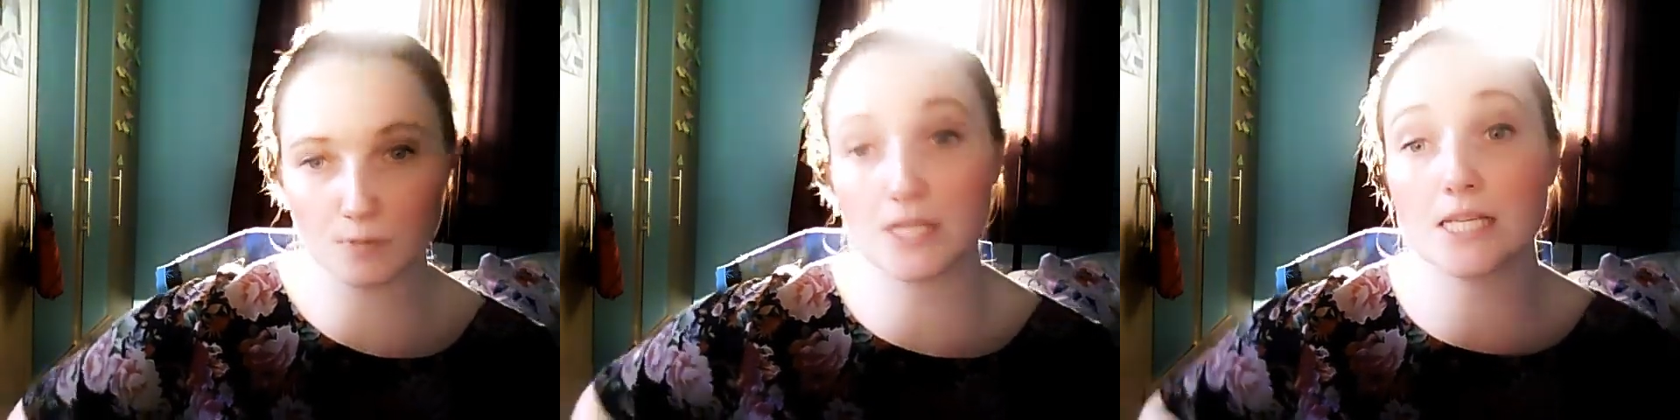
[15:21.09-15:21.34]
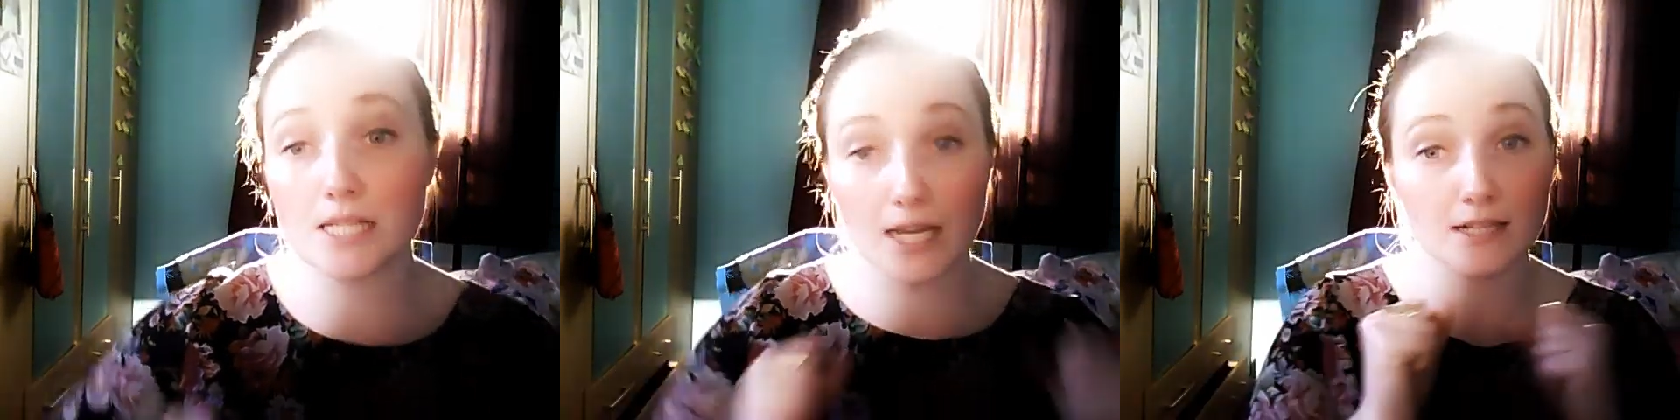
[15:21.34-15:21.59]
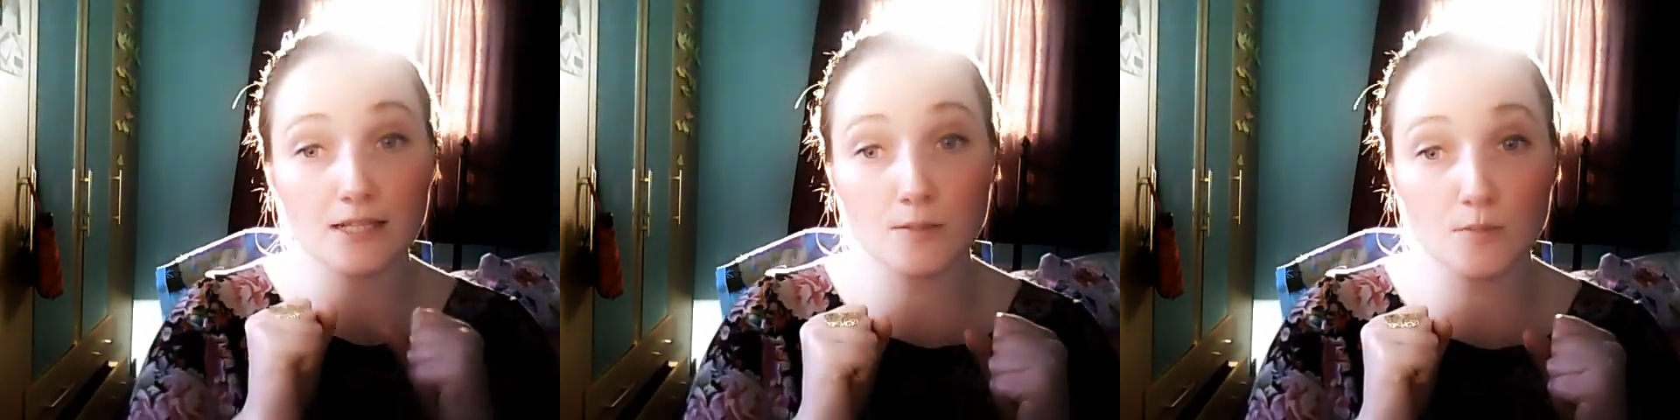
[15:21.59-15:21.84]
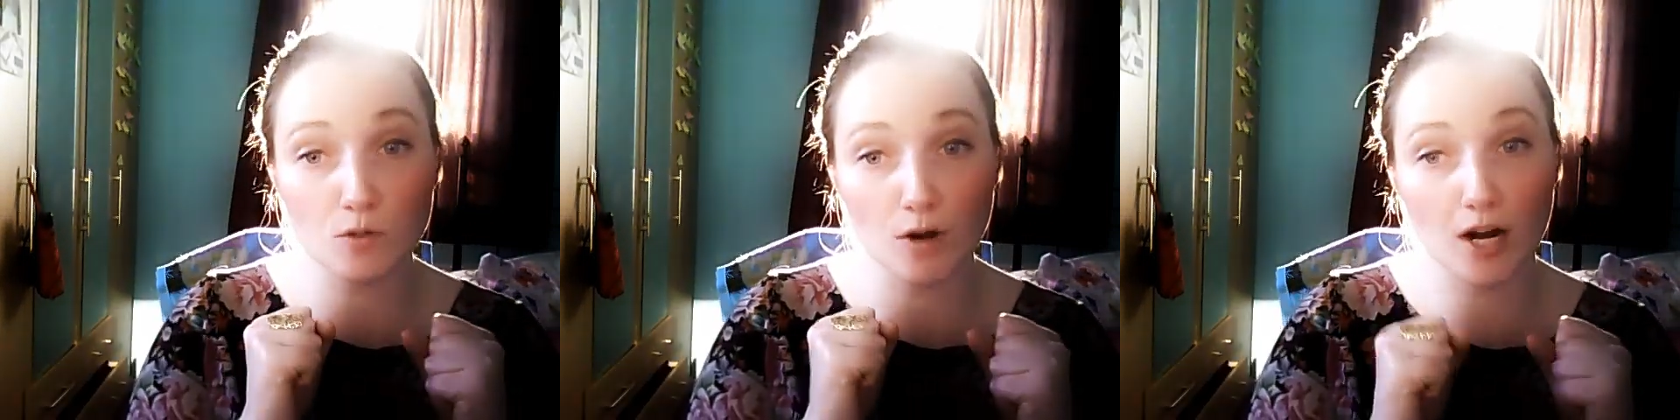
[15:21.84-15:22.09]
Please like and
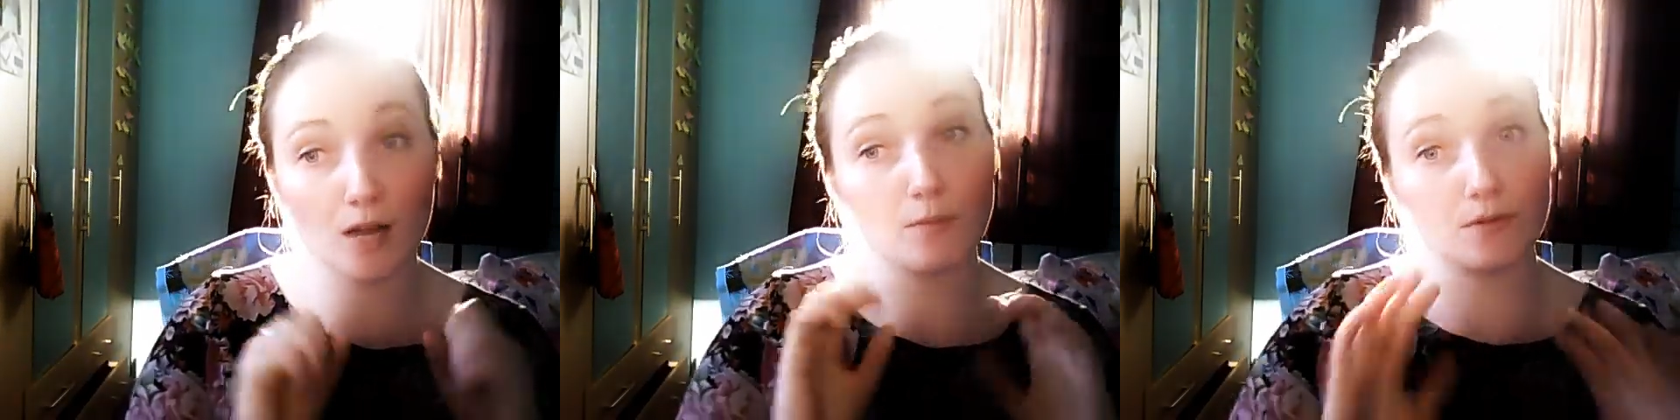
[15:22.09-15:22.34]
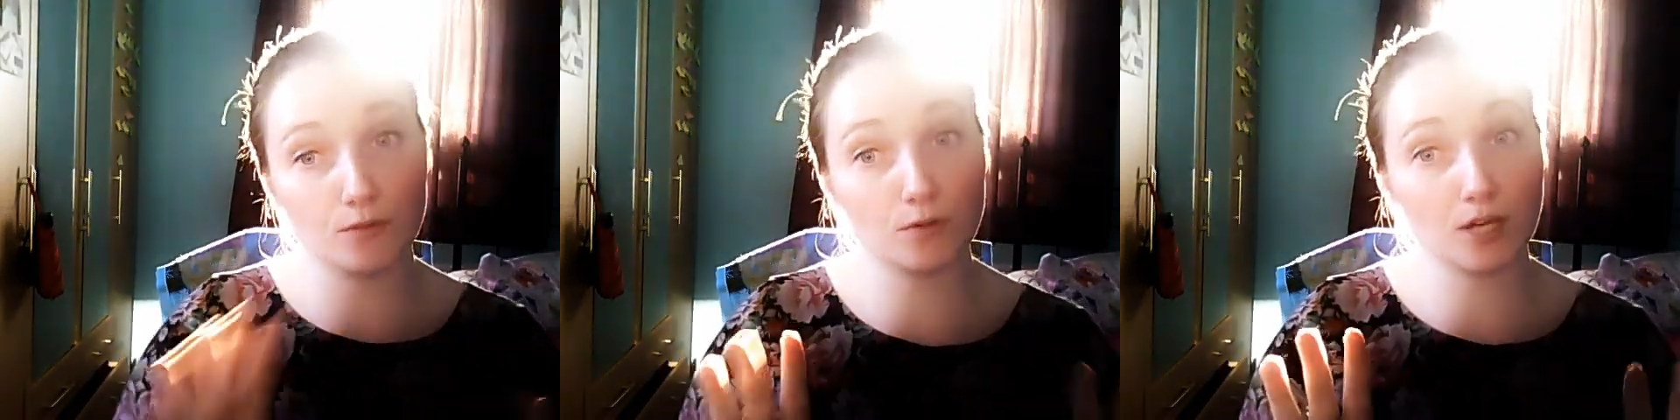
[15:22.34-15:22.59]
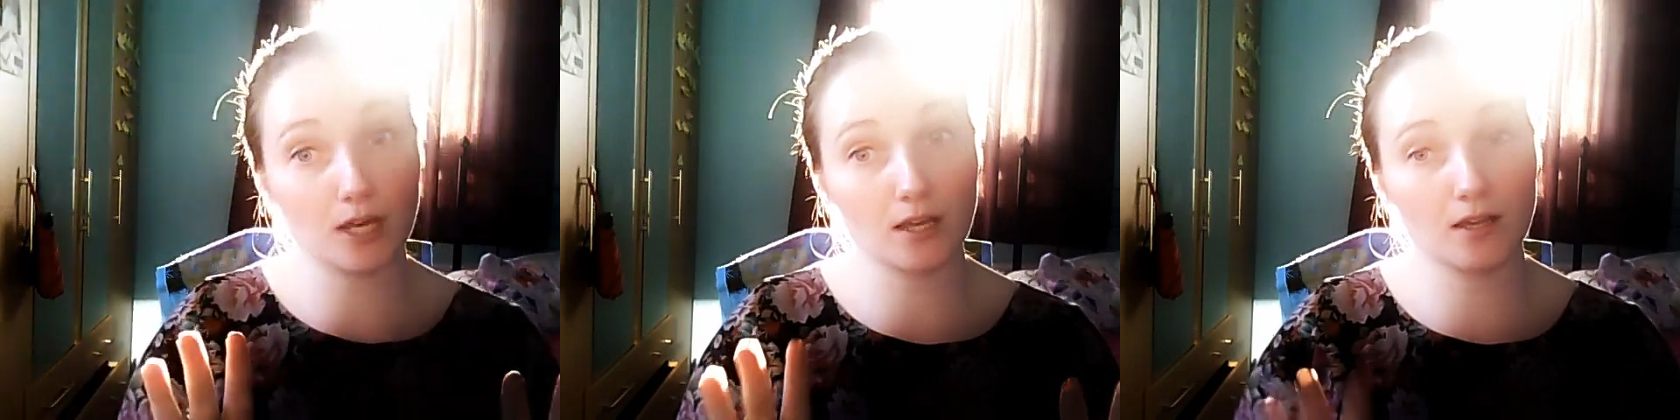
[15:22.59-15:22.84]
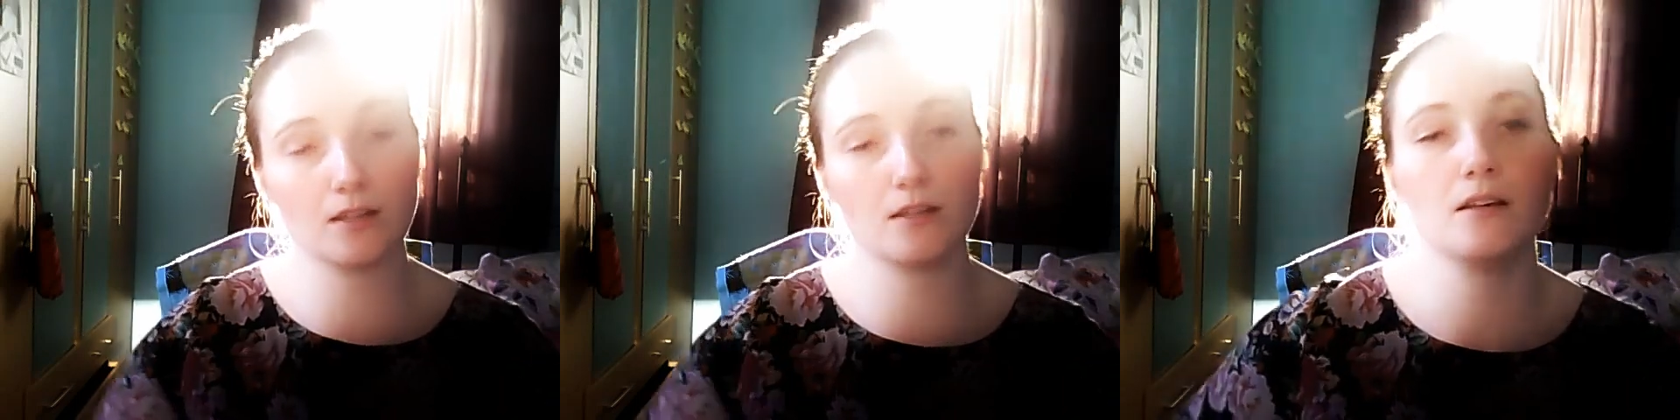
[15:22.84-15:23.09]
subscribe if you
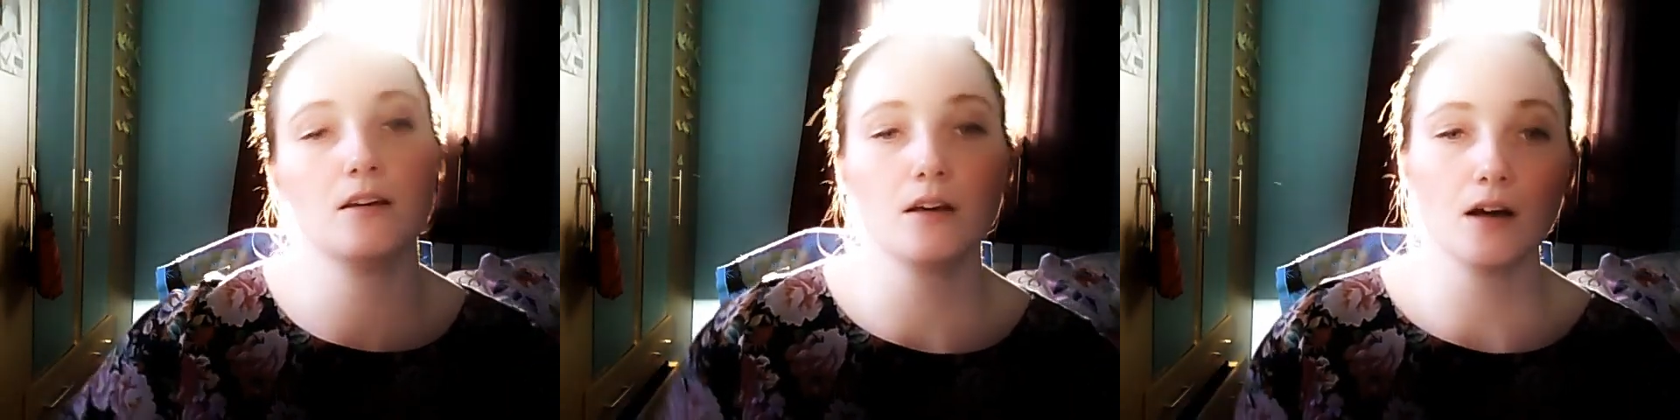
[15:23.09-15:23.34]
can.